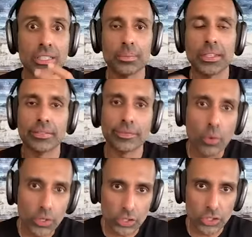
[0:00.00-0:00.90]
something
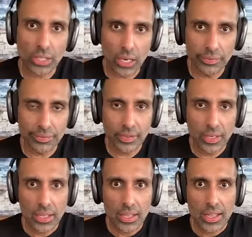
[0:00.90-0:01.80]
for yourself
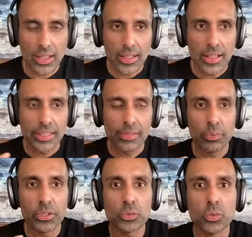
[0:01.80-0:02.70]

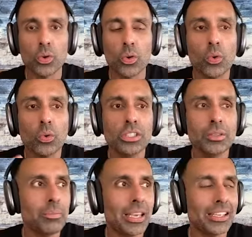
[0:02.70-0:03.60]
which will
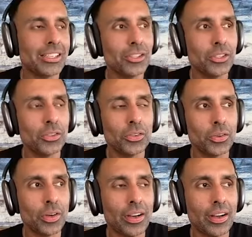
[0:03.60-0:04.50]
only make
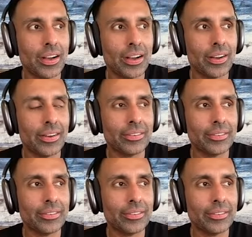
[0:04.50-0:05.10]
you uh,